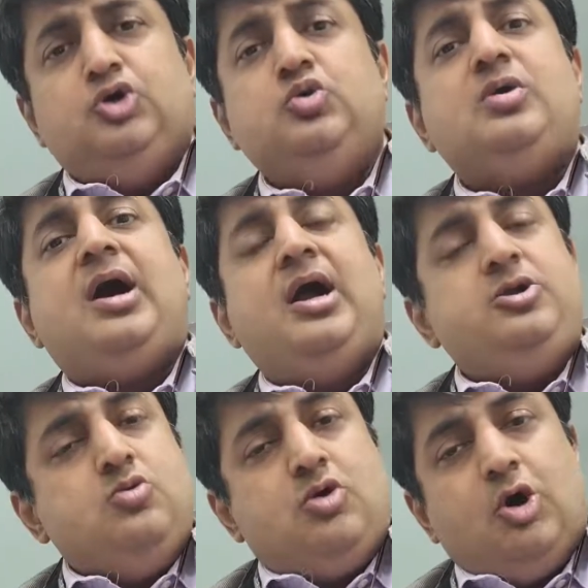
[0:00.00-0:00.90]
you
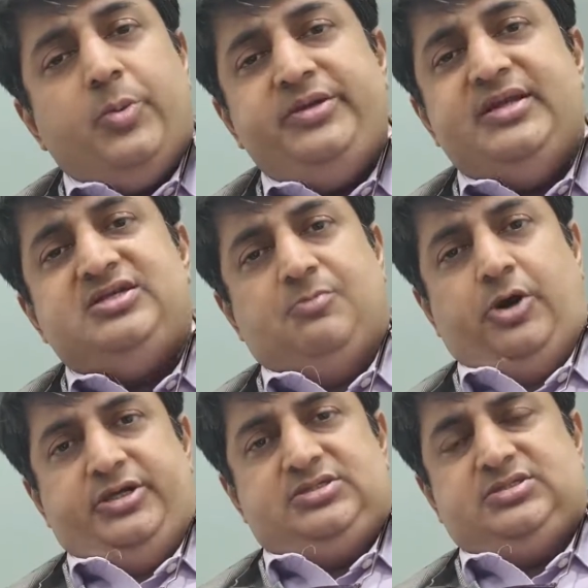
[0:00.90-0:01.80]
can't do COVID
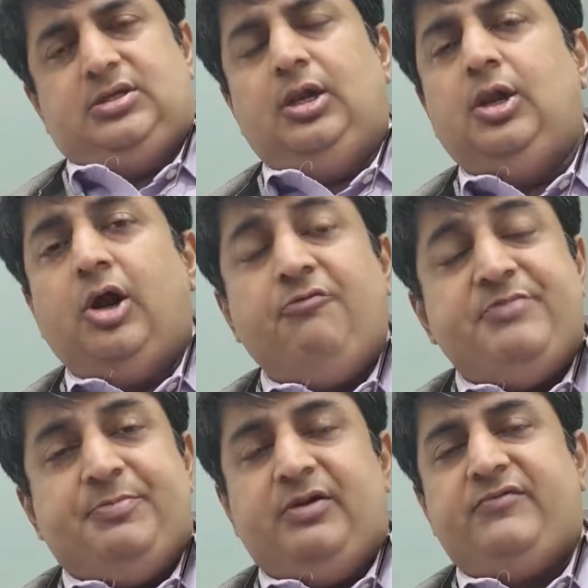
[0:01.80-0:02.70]
antibodies. A lot of
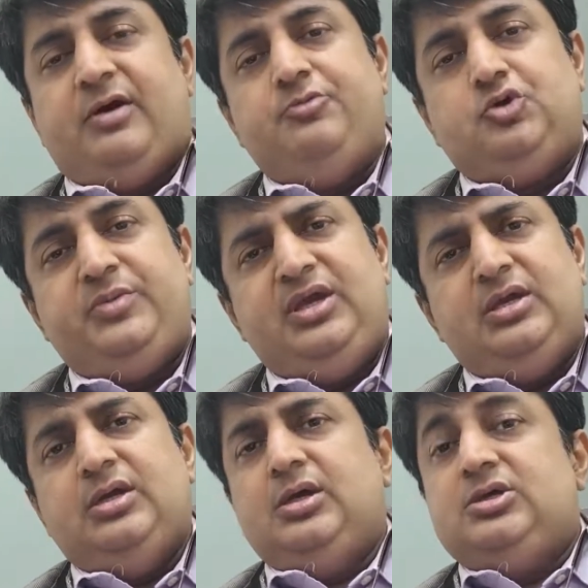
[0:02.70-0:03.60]
people have come to
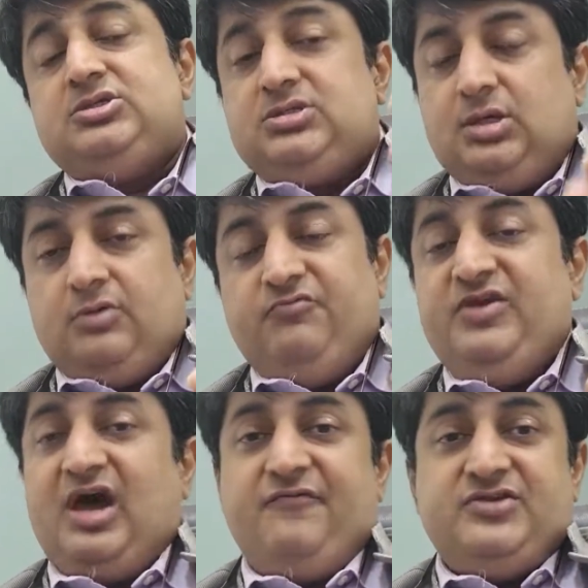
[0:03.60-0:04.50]
me, sir, we
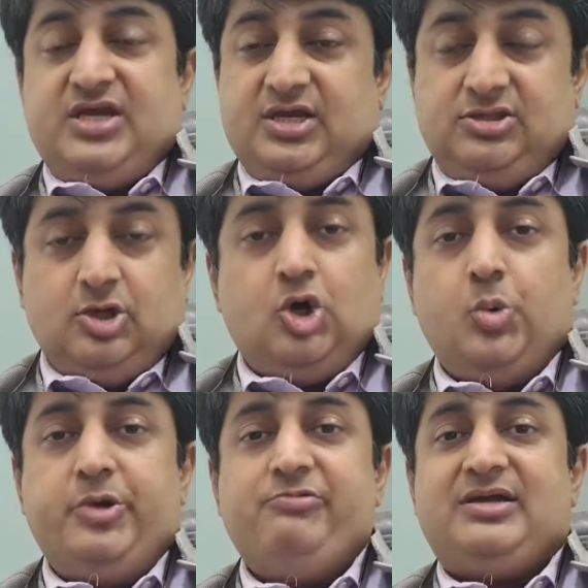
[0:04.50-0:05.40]
have taken the
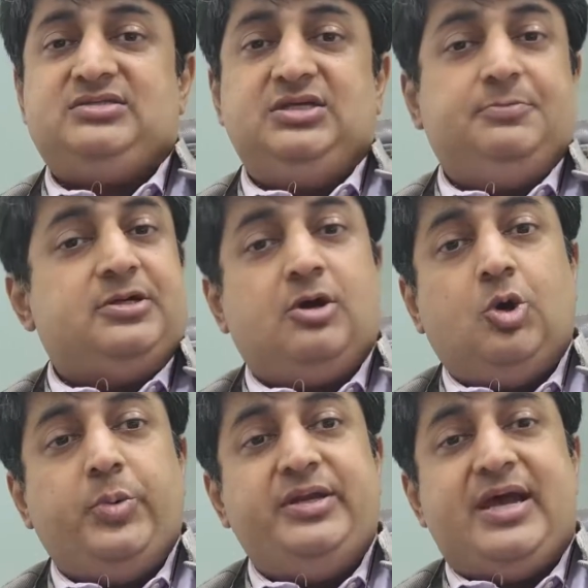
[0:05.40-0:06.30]
COVID vaccine but a
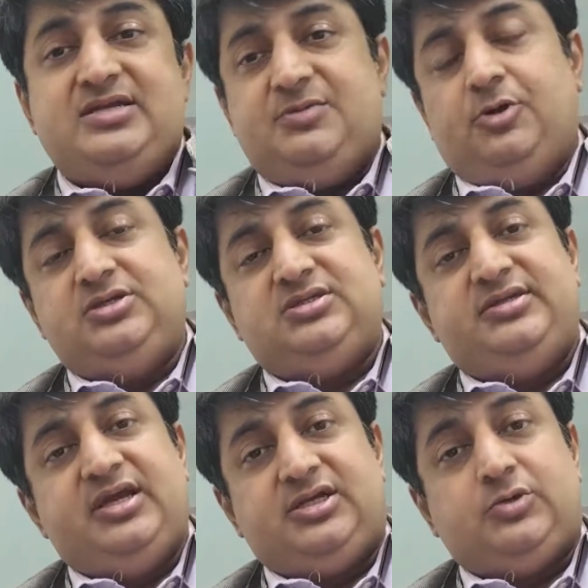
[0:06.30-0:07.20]
COVID antibodies are
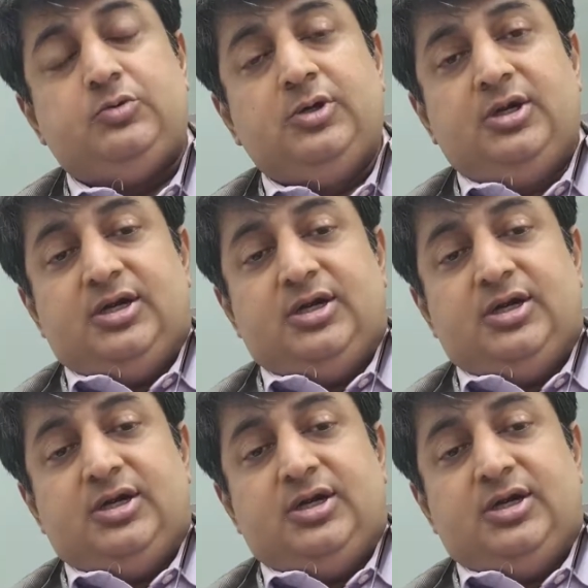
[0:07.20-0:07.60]
negative.